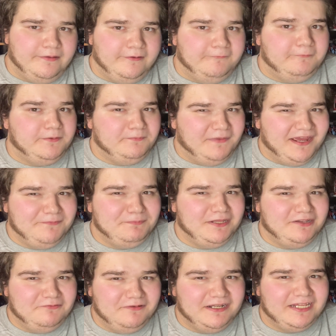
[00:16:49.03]
We might be
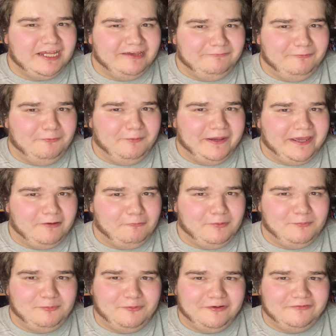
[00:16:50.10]
doing a giveaway at
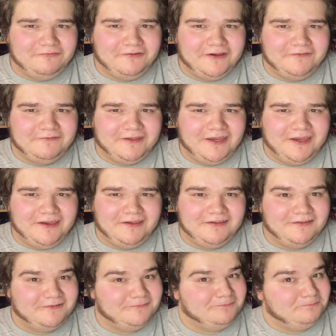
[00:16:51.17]
1.5k.
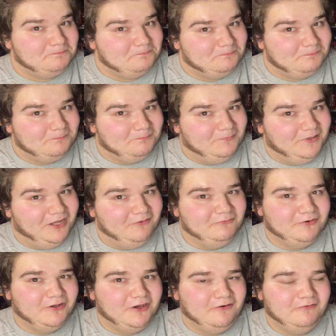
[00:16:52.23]
Never
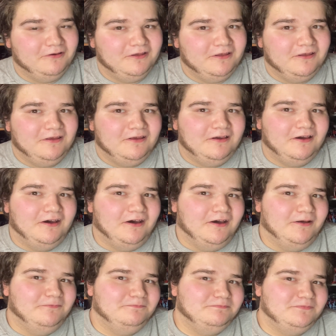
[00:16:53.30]
know.
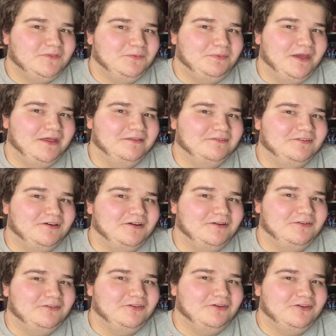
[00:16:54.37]
Depends
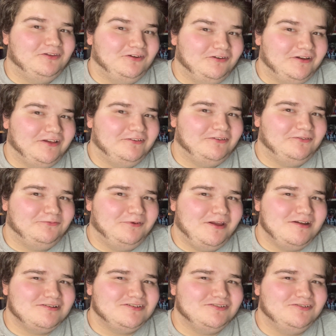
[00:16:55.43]
on your guys'
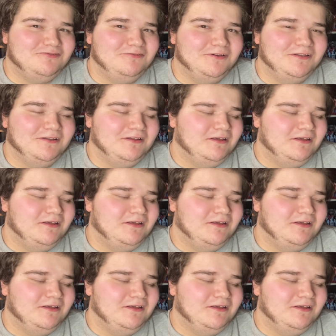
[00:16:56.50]
reaction to it.